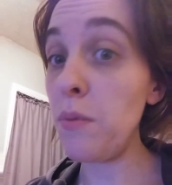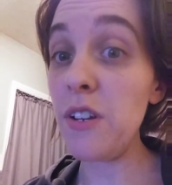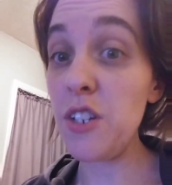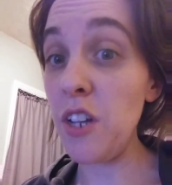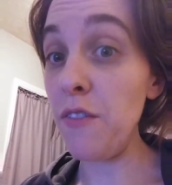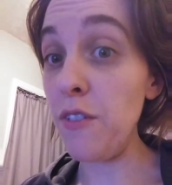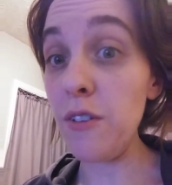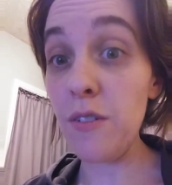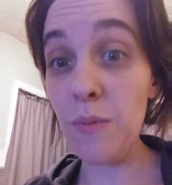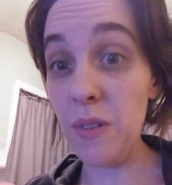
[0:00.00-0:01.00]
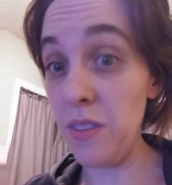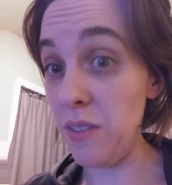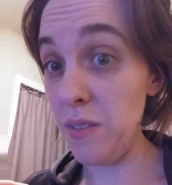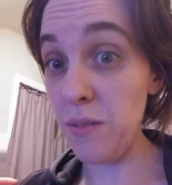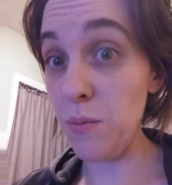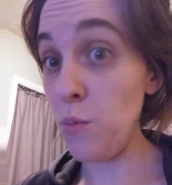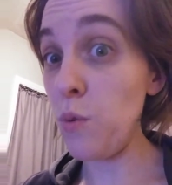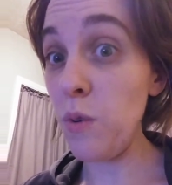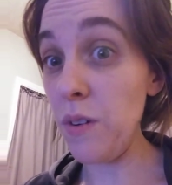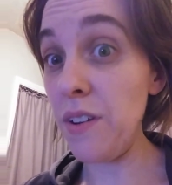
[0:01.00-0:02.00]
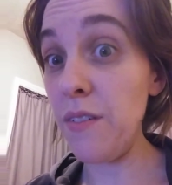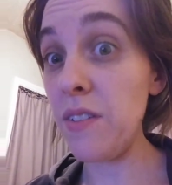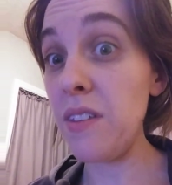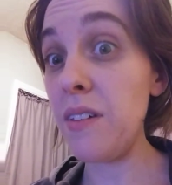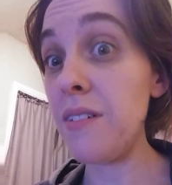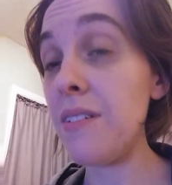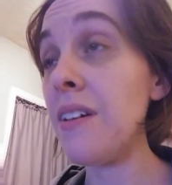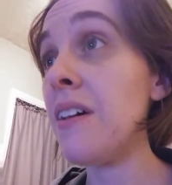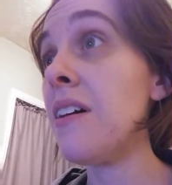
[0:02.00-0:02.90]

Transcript: British effort with the war and everything.